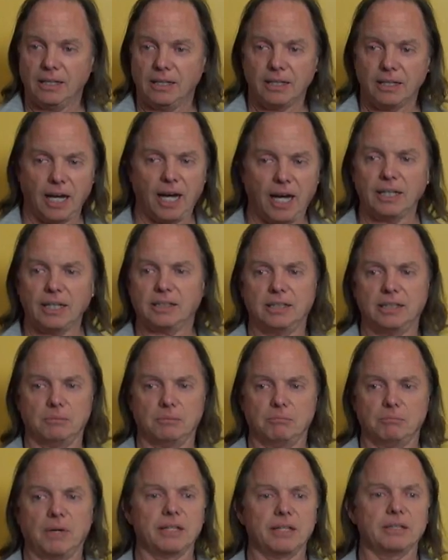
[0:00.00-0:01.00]
Ah is the
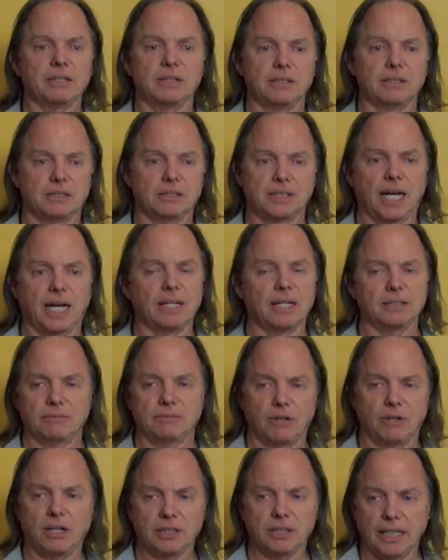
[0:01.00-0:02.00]
mother sound of
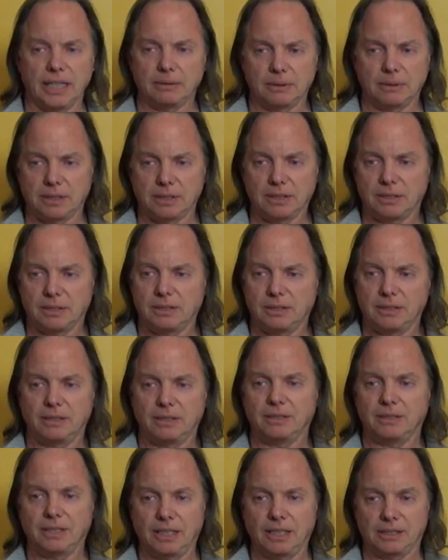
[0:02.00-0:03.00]
all languages.
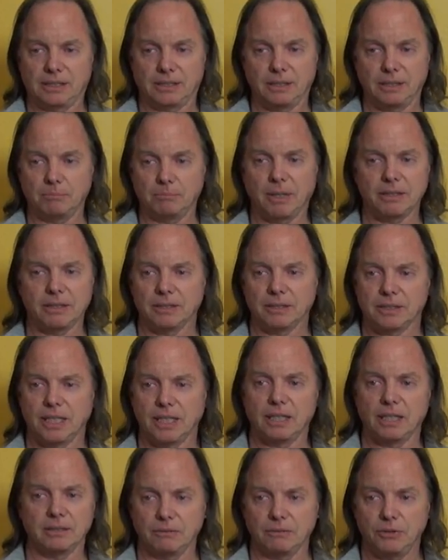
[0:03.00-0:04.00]
It's the mother
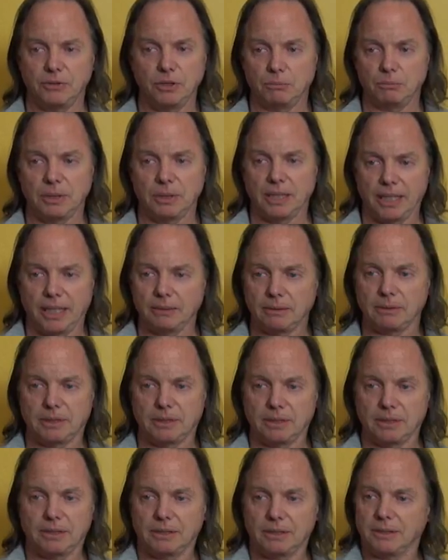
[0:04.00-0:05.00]
sound of human
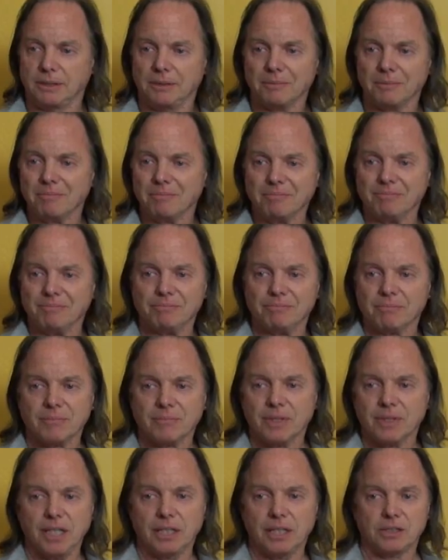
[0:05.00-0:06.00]
languages.
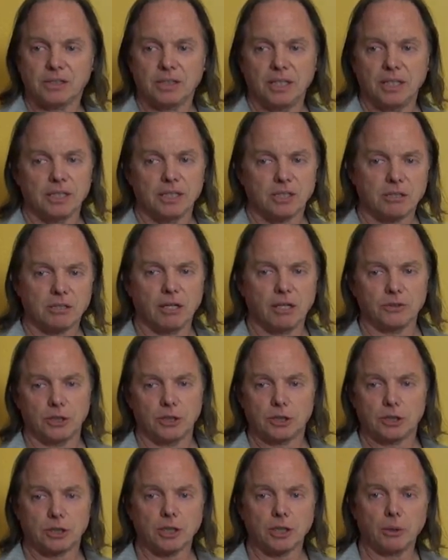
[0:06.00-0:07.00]
It's called the
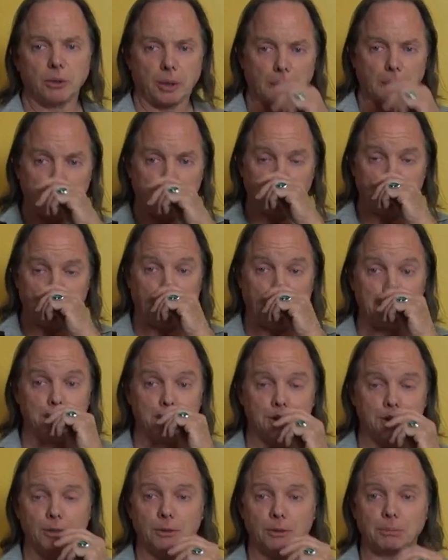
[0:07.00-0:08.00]
sok in Tibetan.
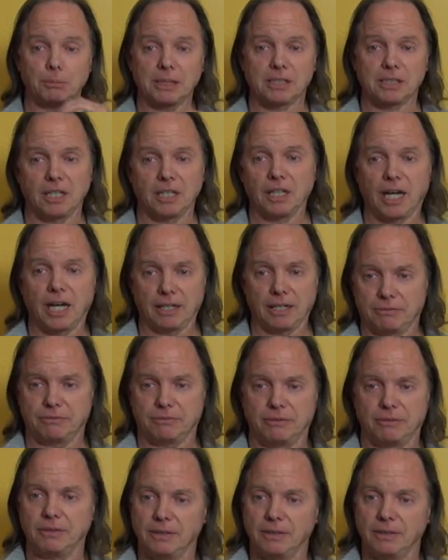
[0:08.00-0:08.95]
Sok means the life.